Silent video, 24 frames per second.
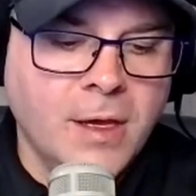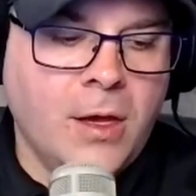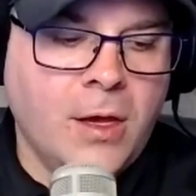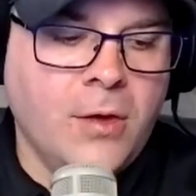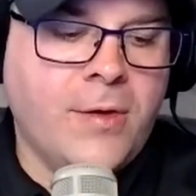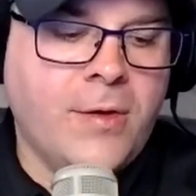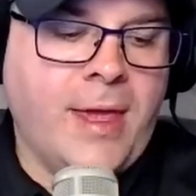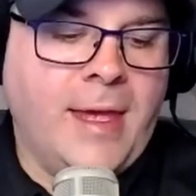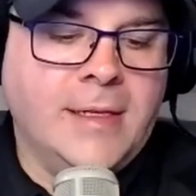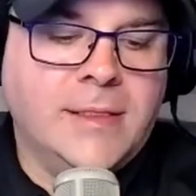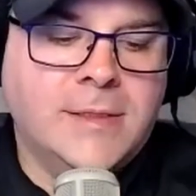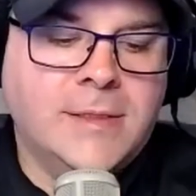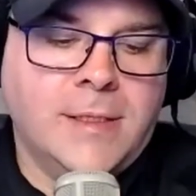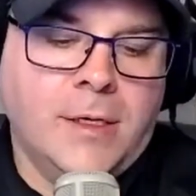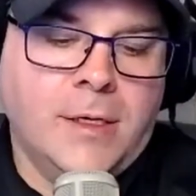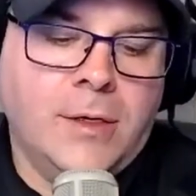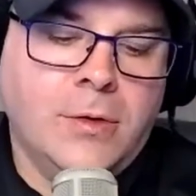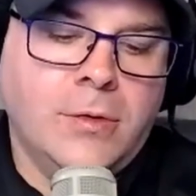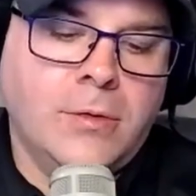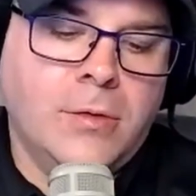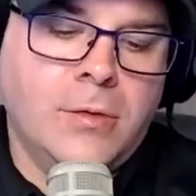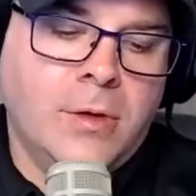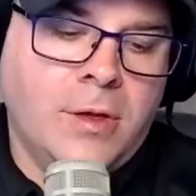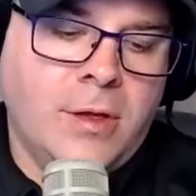Okay,
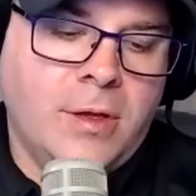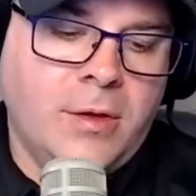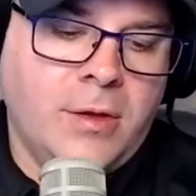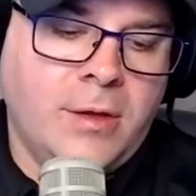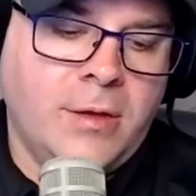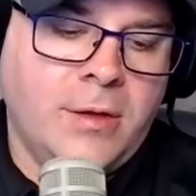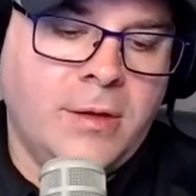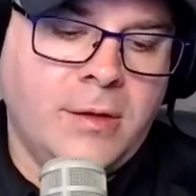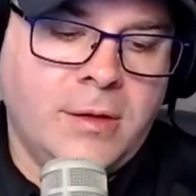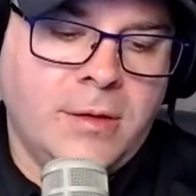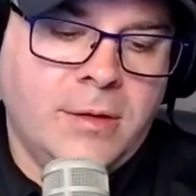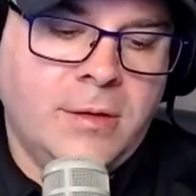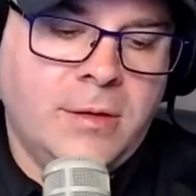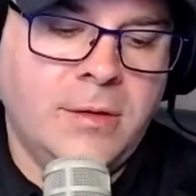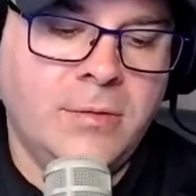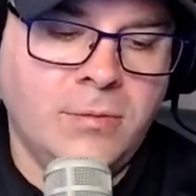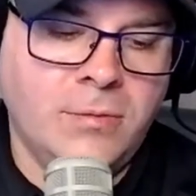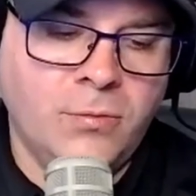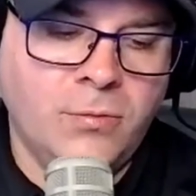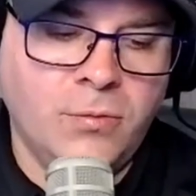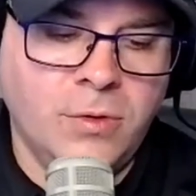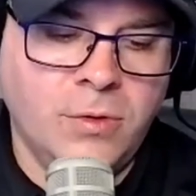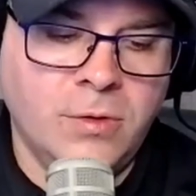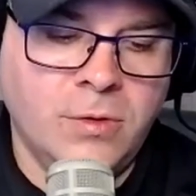so
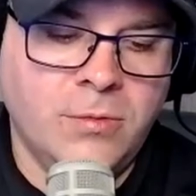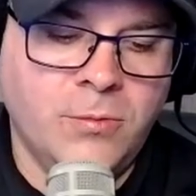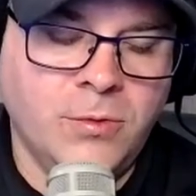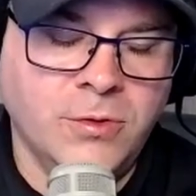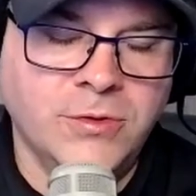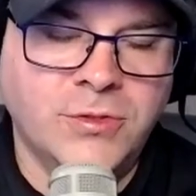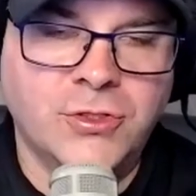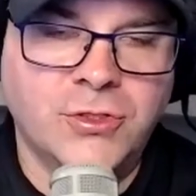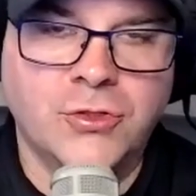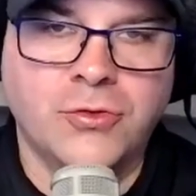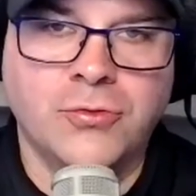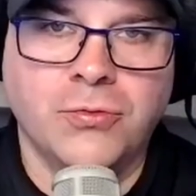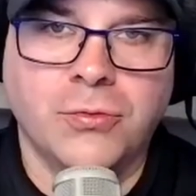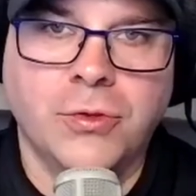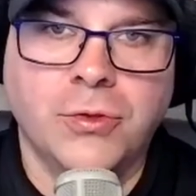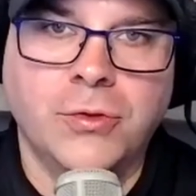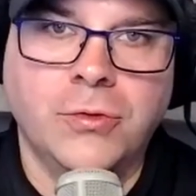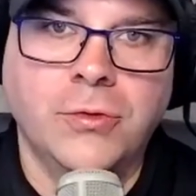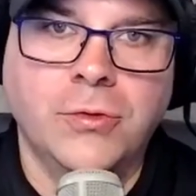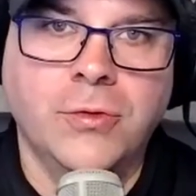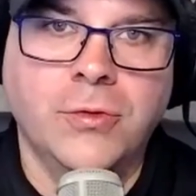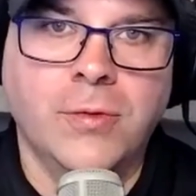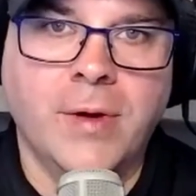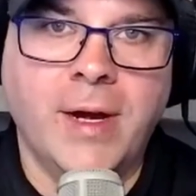we're
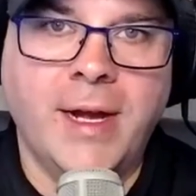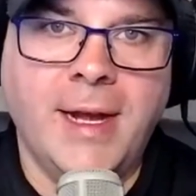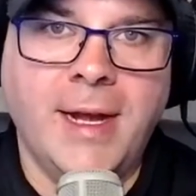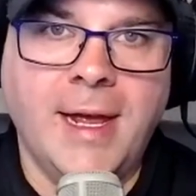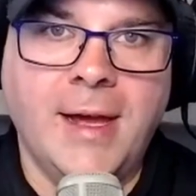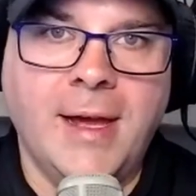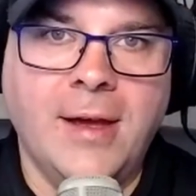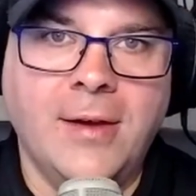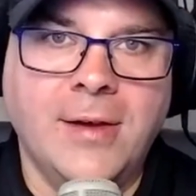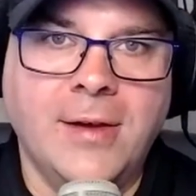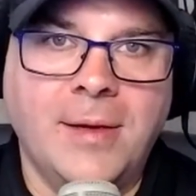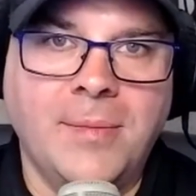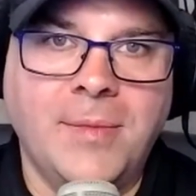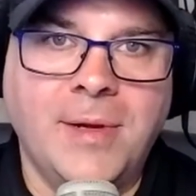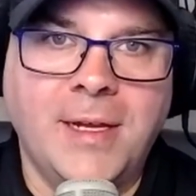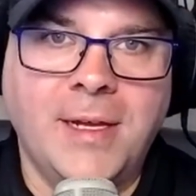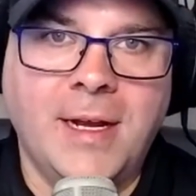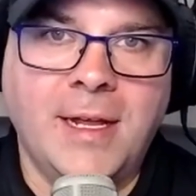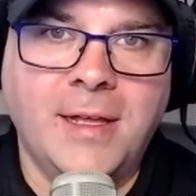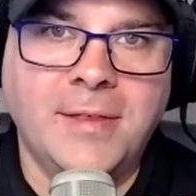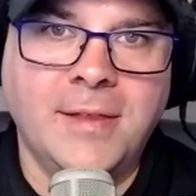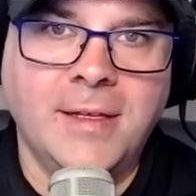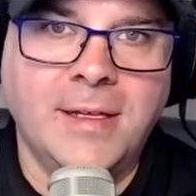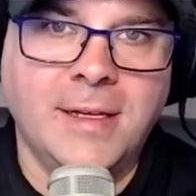screwed right now. I mean,
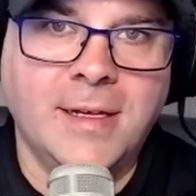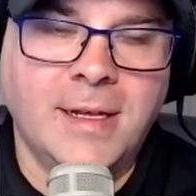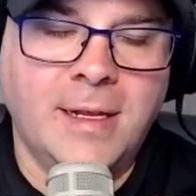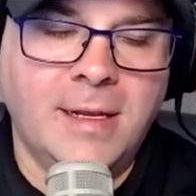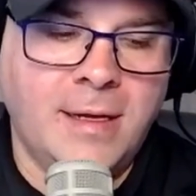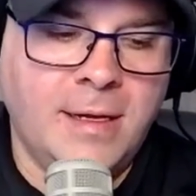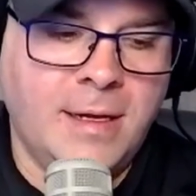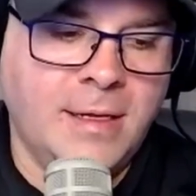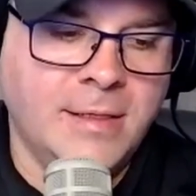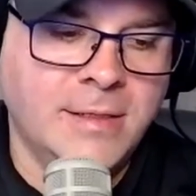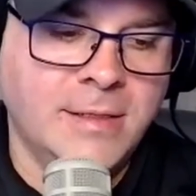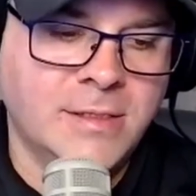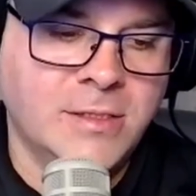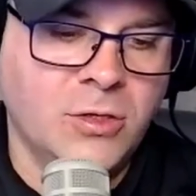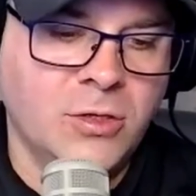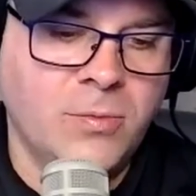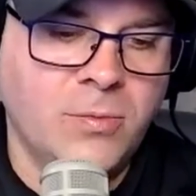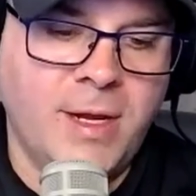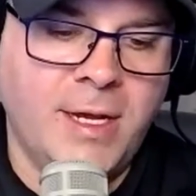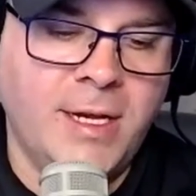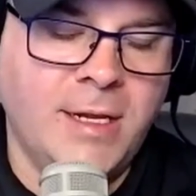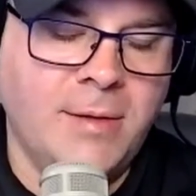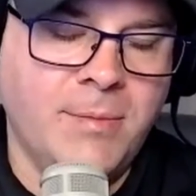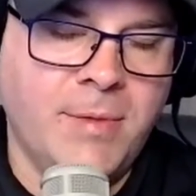I think on so
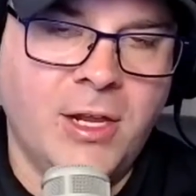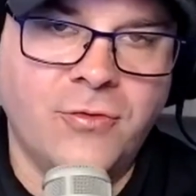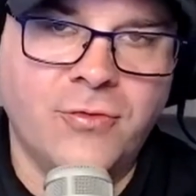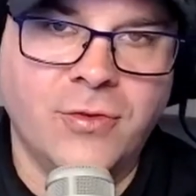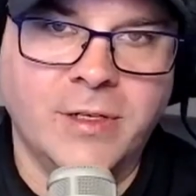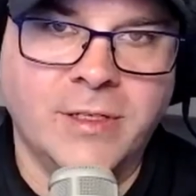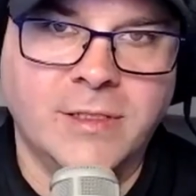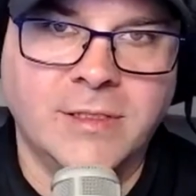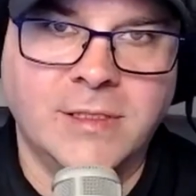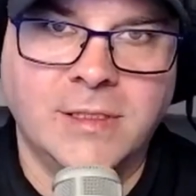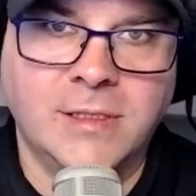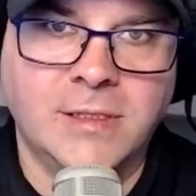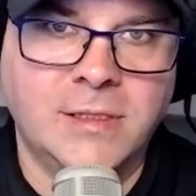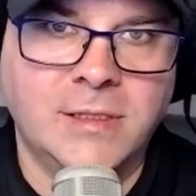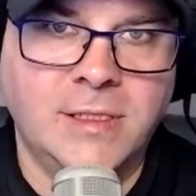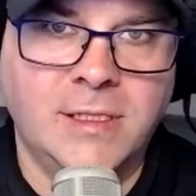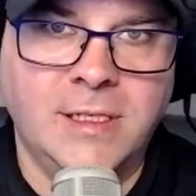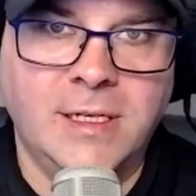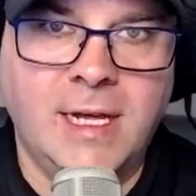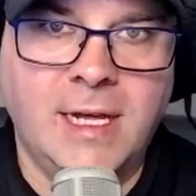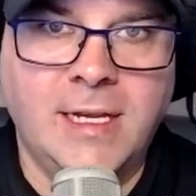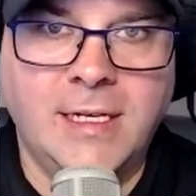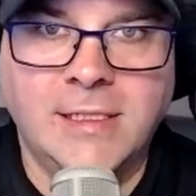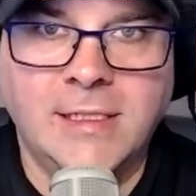many metrics in the
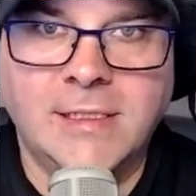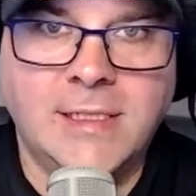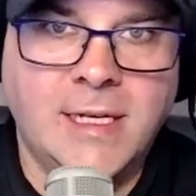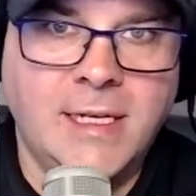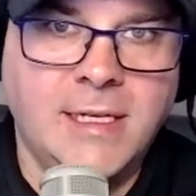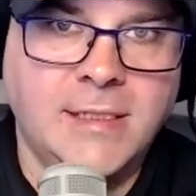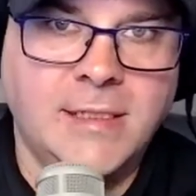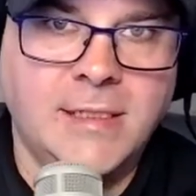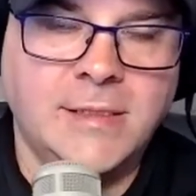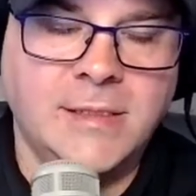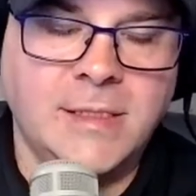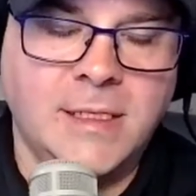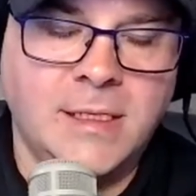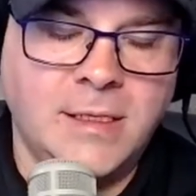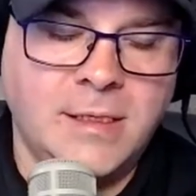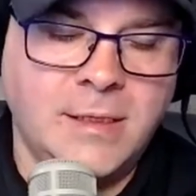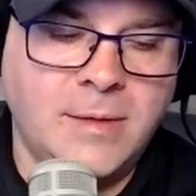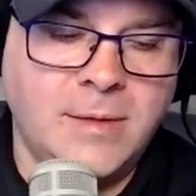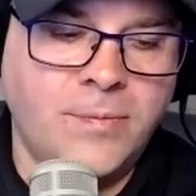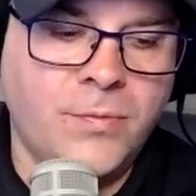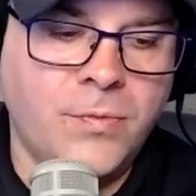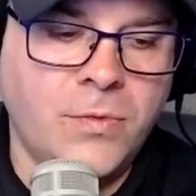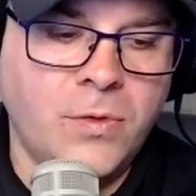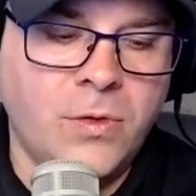United States,
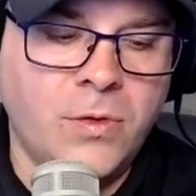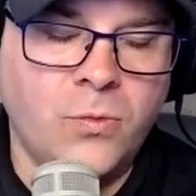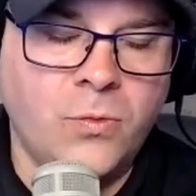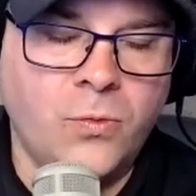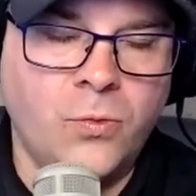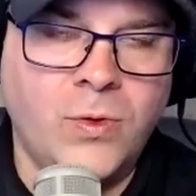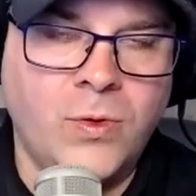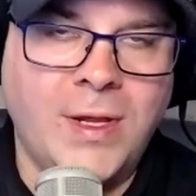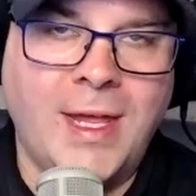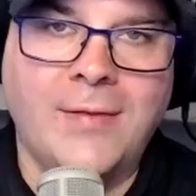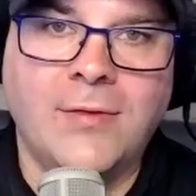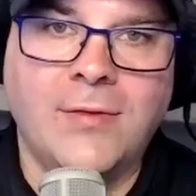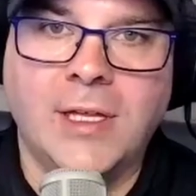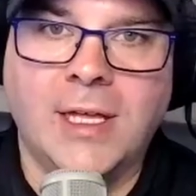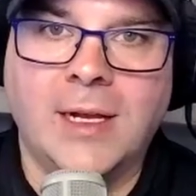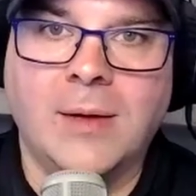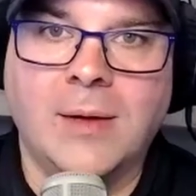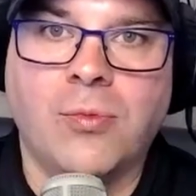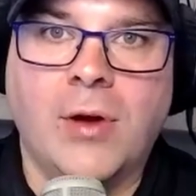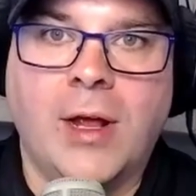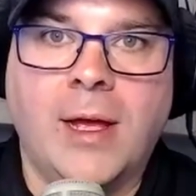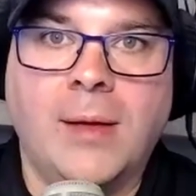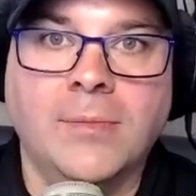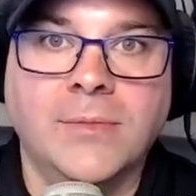we have a lot of
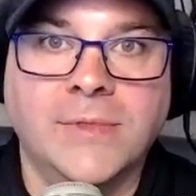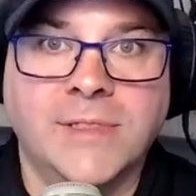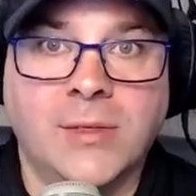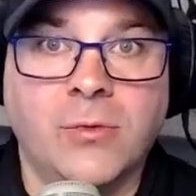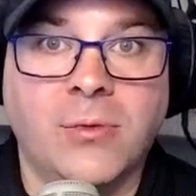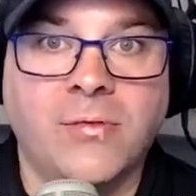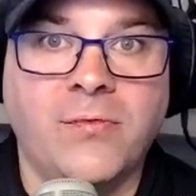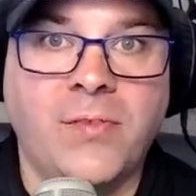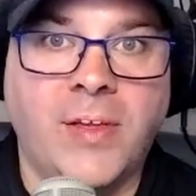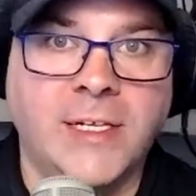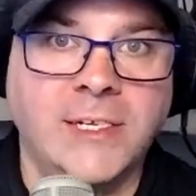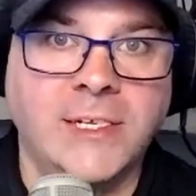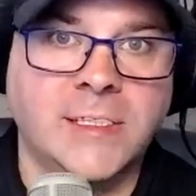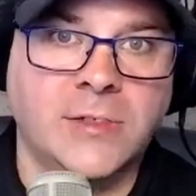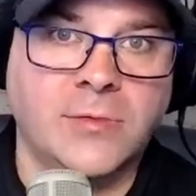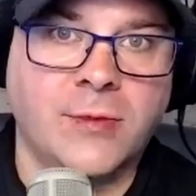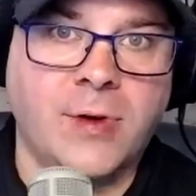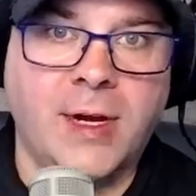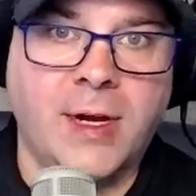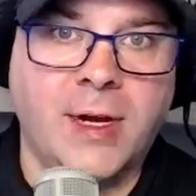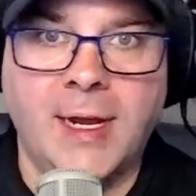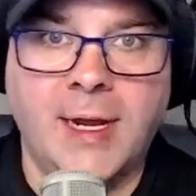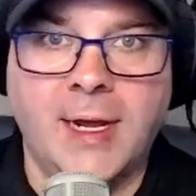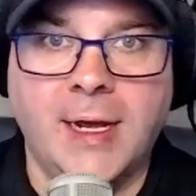problems that we're facing
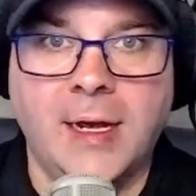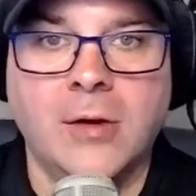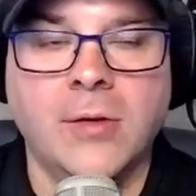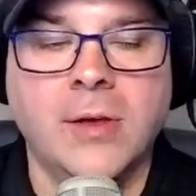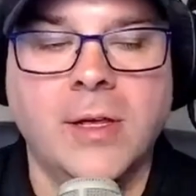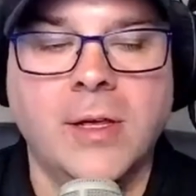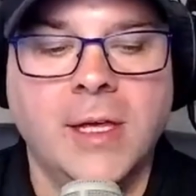right now.